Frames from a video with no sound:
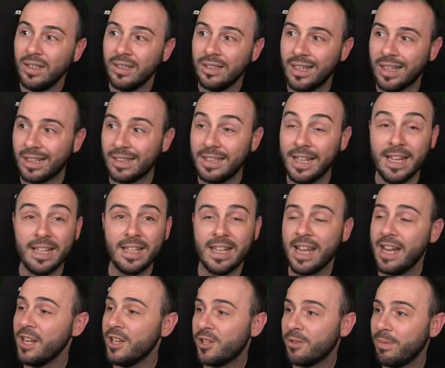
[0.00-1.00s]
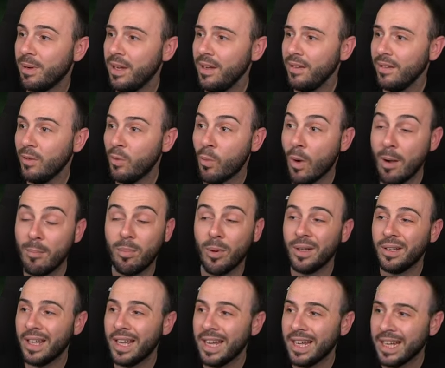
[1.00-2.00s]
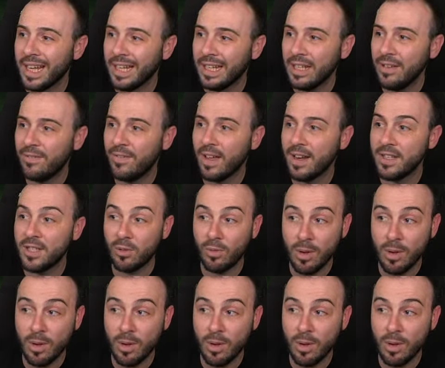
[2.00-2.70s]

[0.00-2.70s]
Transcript: 38k HP, 1.8k defense,